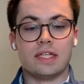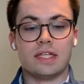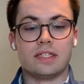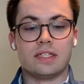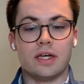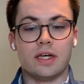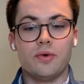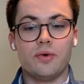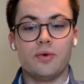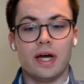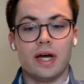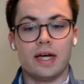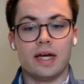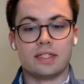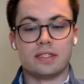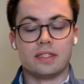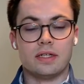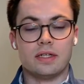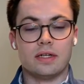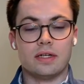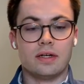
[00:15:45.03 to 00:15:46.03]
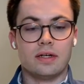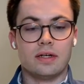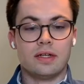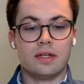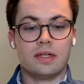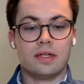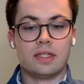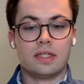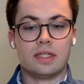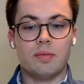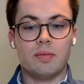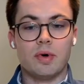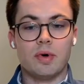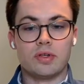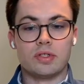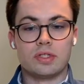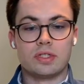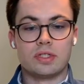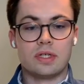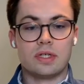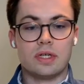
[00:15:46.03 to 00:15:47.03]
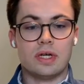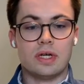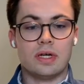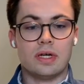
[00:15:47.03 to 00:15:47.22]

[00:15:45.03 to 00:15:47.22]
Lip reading: see who has the most